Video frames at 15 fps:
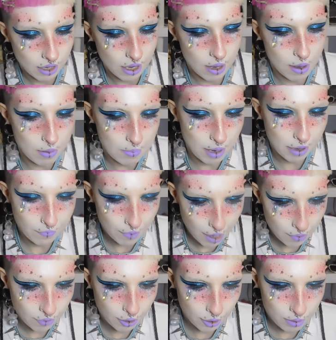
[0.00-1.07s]
Um, I
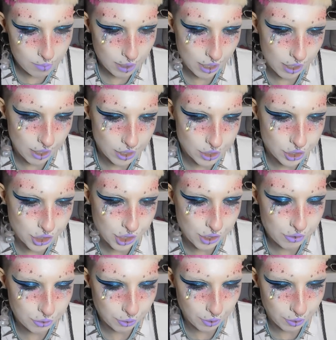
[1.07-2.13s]
found her because she
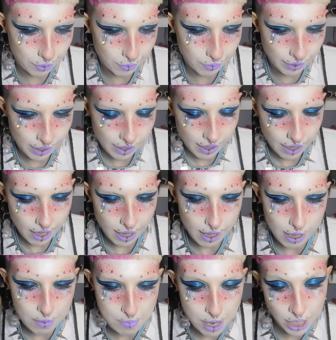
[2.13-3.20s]
drew
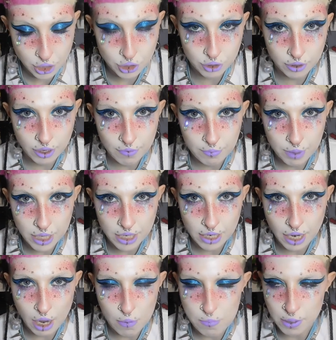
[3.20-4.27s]
a picture of me,
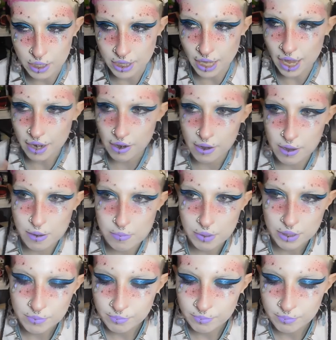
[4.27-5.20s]
I'll put that up